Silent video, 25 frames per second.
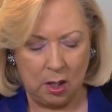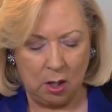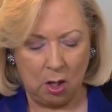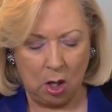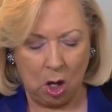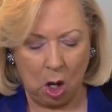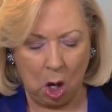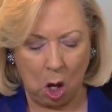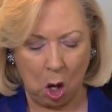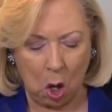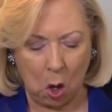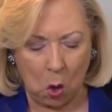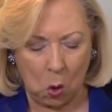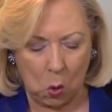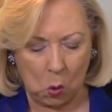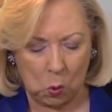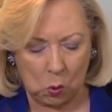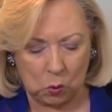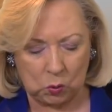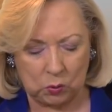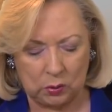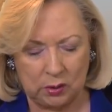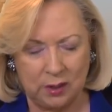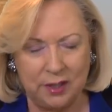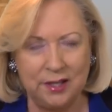
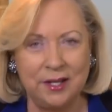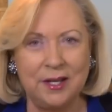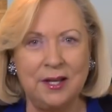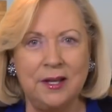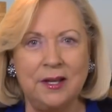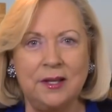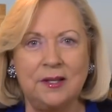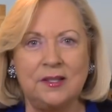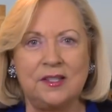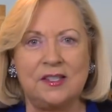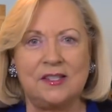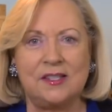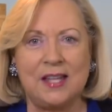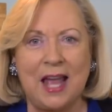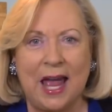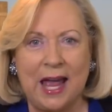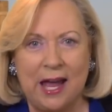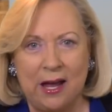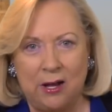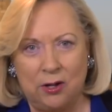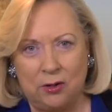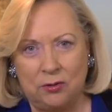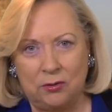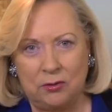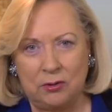whole,
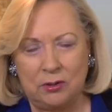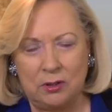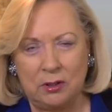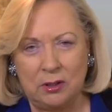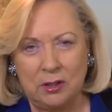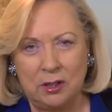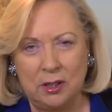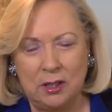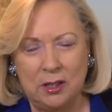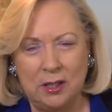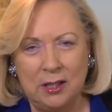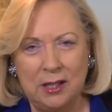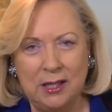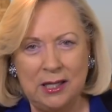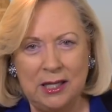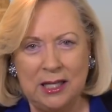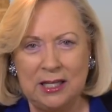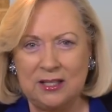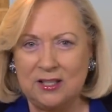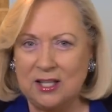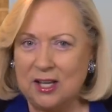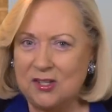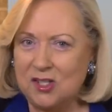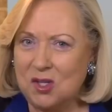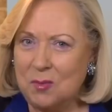sound.
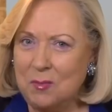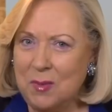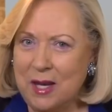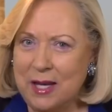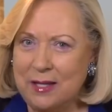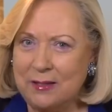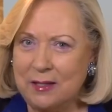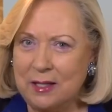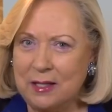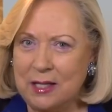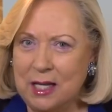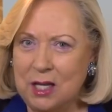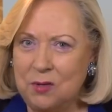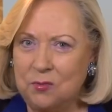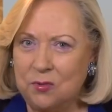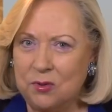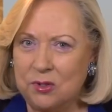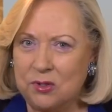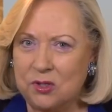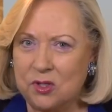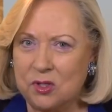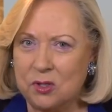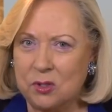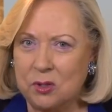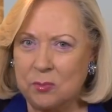It doesn't mean that he
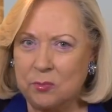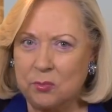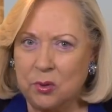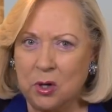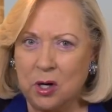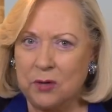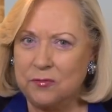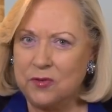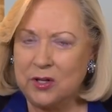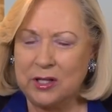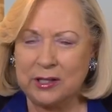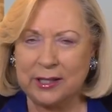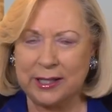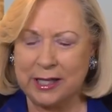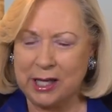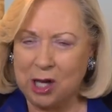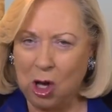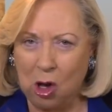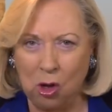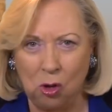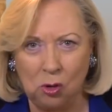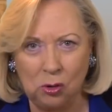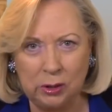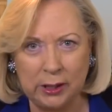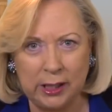was perfectly
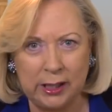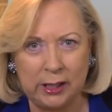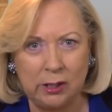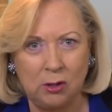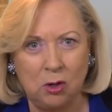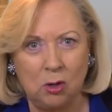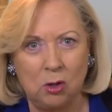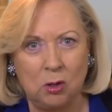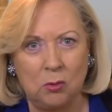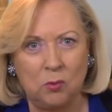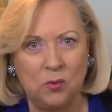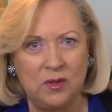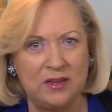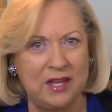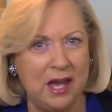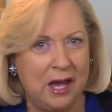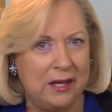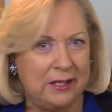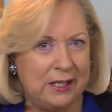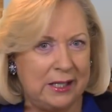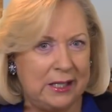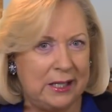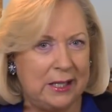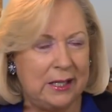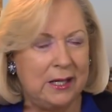holy or
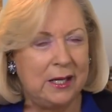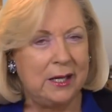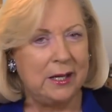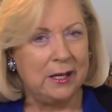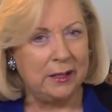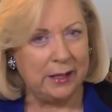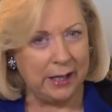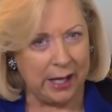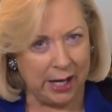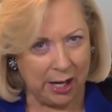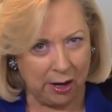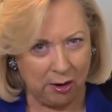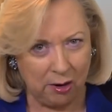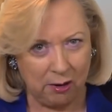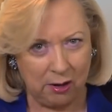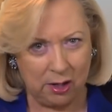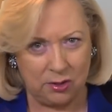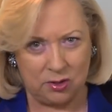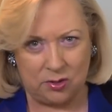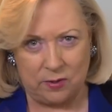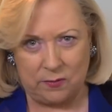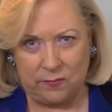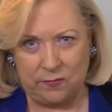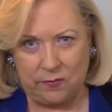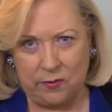without any
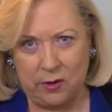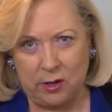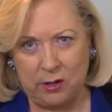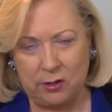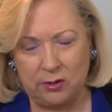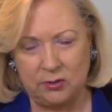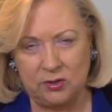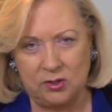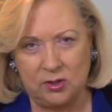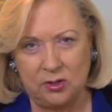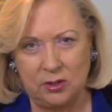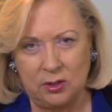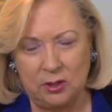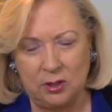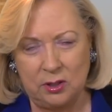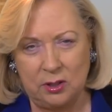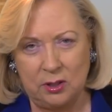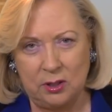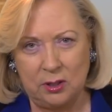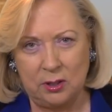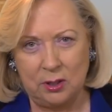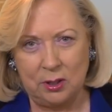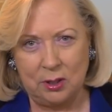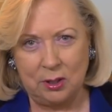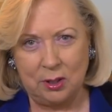character faults,
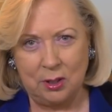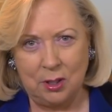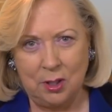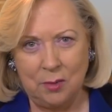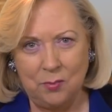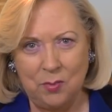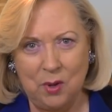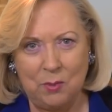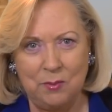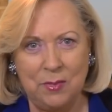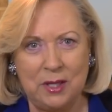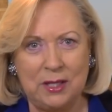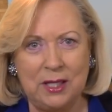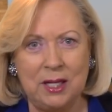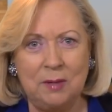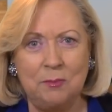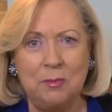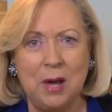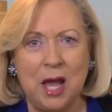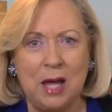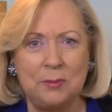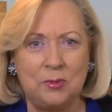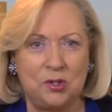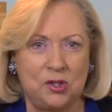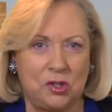but many
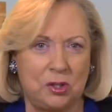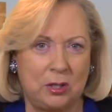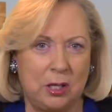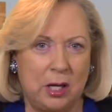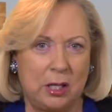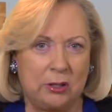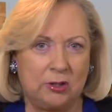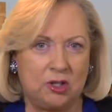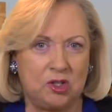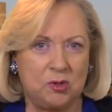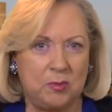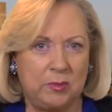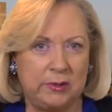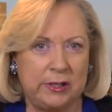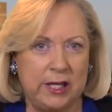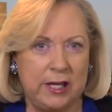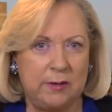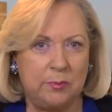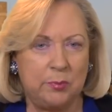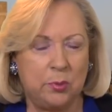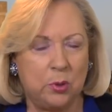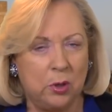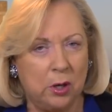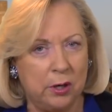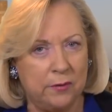Bible scholars
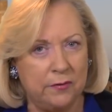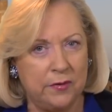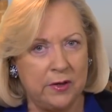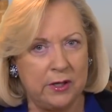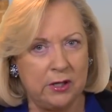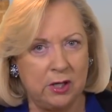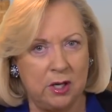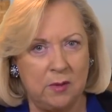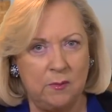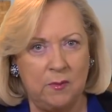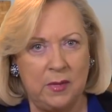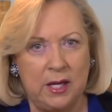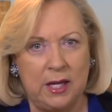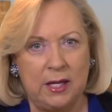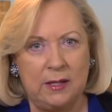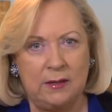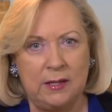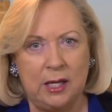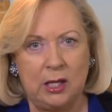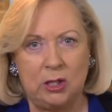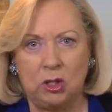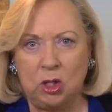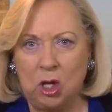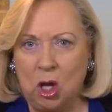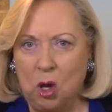believe perfect can mean
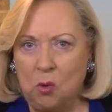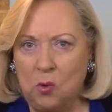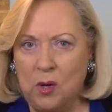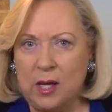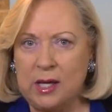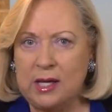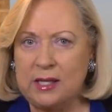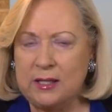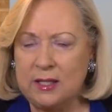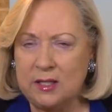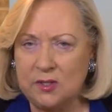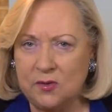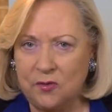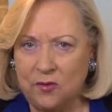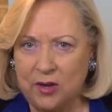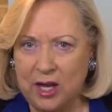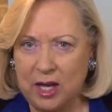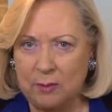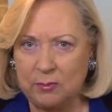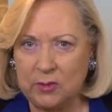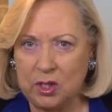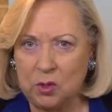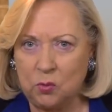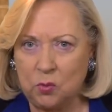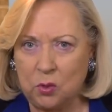that Noah and his
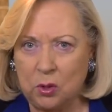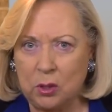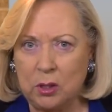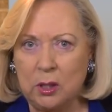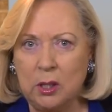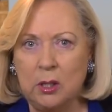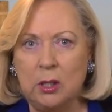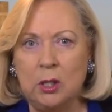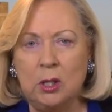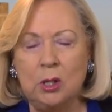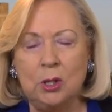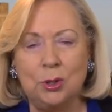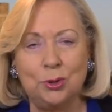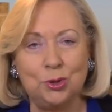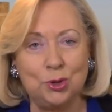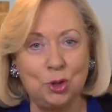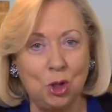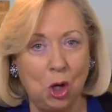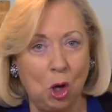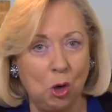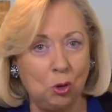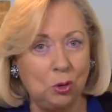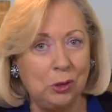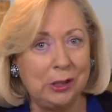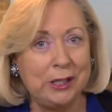family were
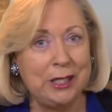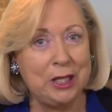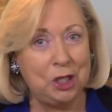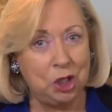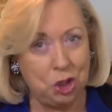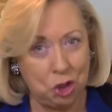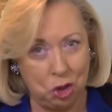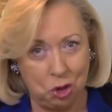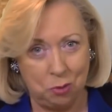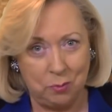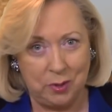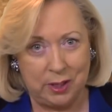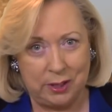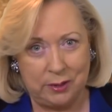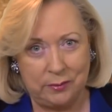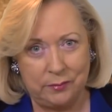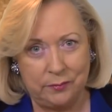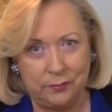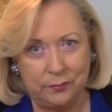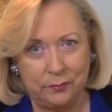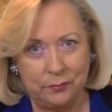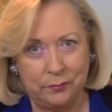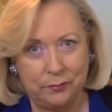totally human,